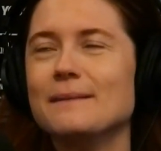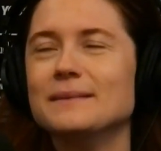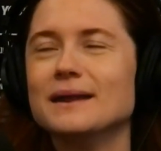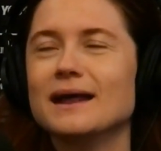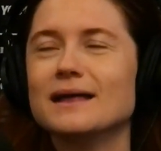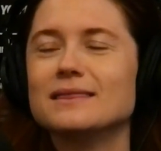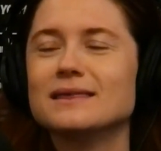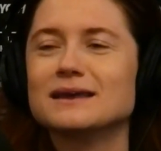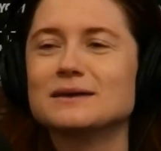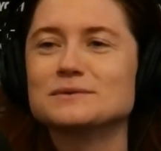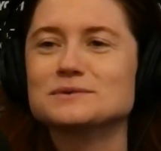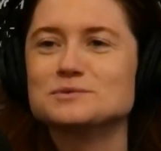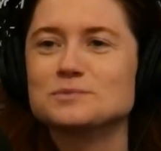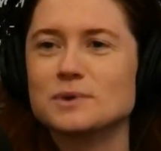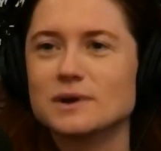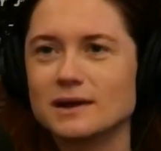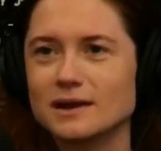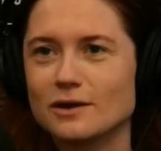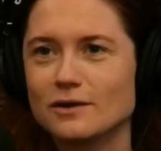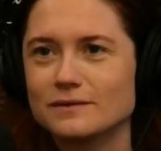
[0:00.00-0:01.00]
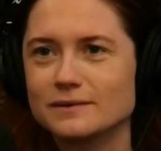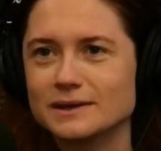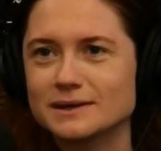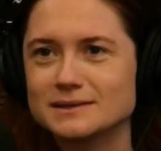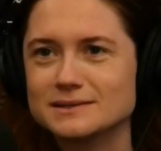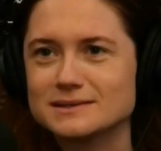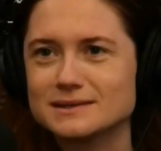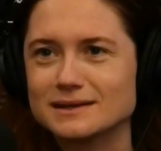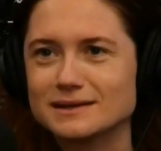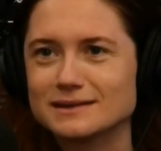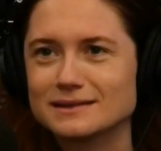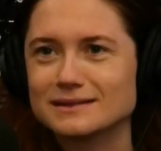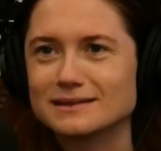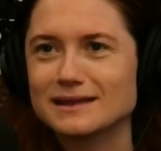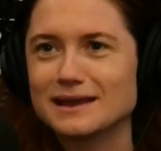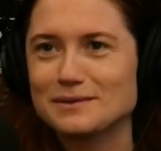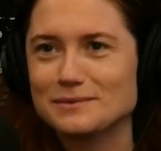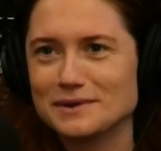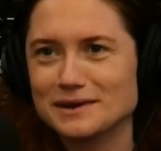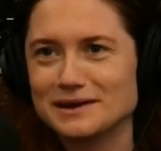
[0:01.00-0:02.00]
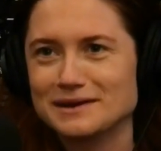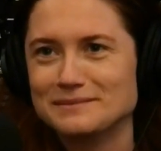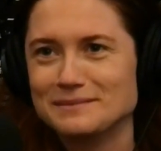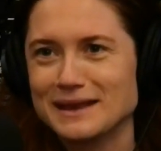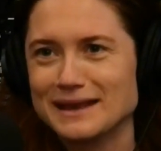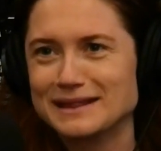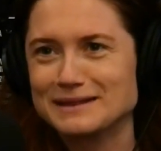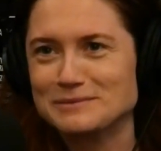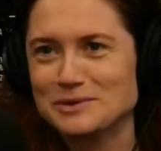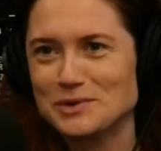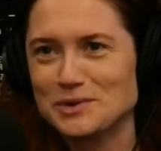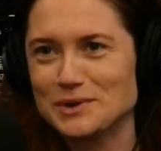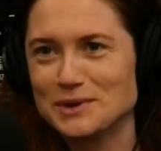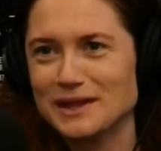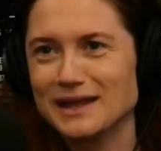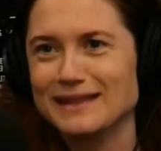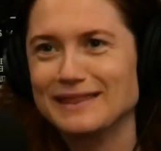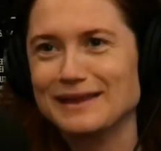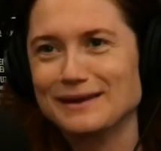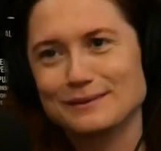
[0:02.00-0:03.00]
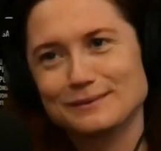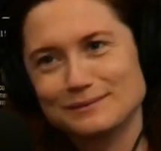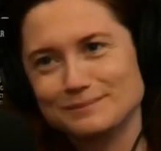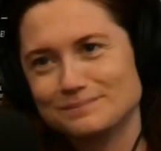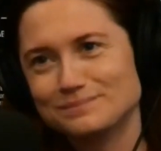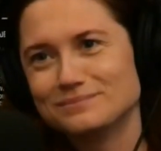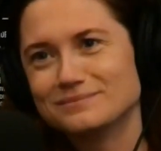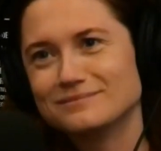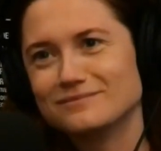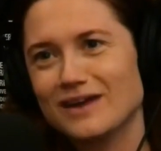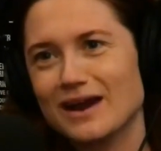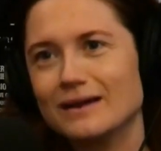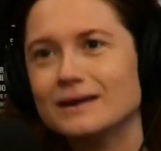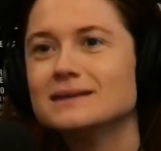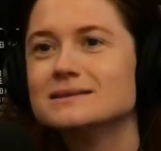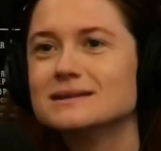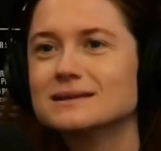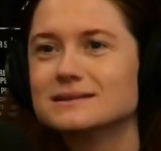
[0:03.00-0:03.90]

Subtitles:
I mean, I think it was pretty obvious that they were going to make them all and they were very